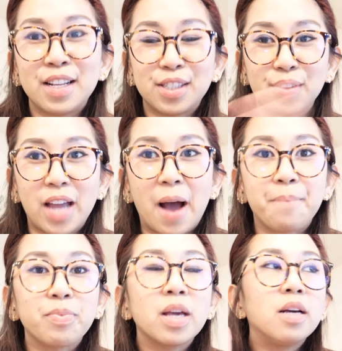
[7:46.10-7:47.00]
So yeah,
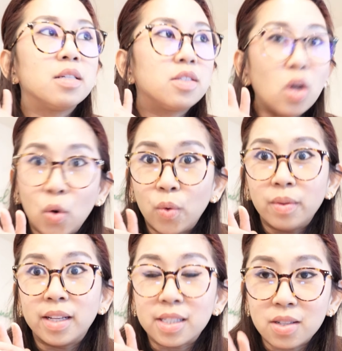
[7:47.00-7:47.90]
so
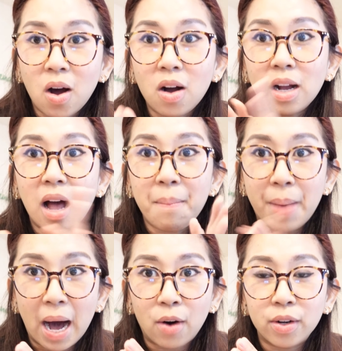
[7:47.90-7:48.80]
let's talk
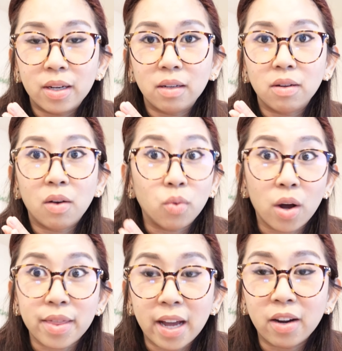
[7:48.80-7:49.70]
about a
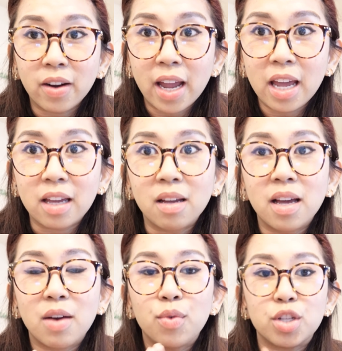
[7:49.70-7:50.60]
Roth IRA,
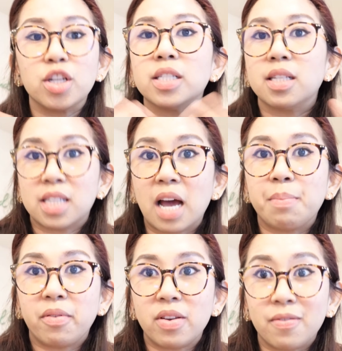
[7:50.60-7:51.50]
which is a
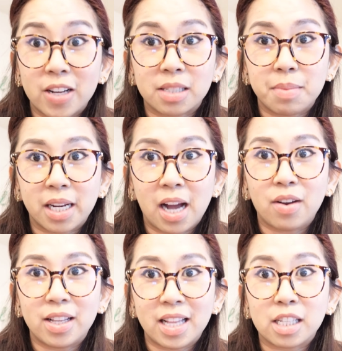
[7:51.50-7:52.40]
type of investment
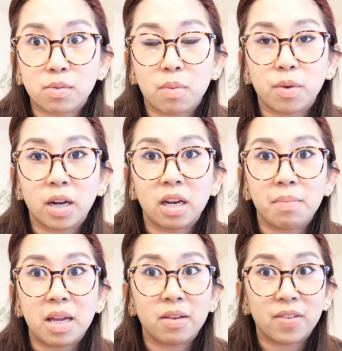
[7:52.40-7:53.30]
account, and that's what we're going to
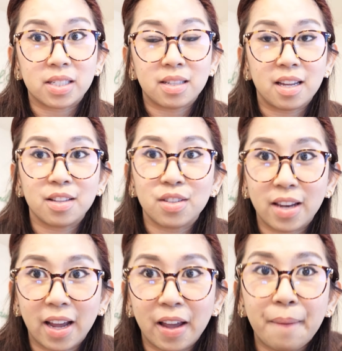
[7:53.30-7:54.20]
be investing in today.